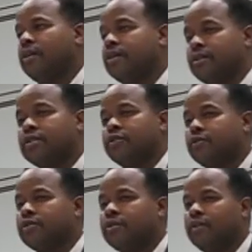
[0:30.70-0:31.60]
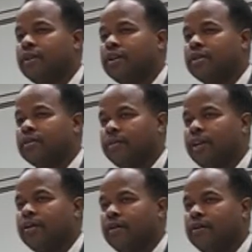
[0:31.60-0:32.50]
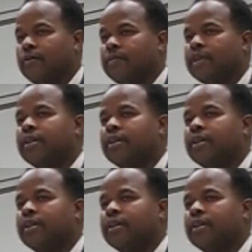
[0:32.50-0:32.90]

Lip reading: This is a true story. Some of y'all know.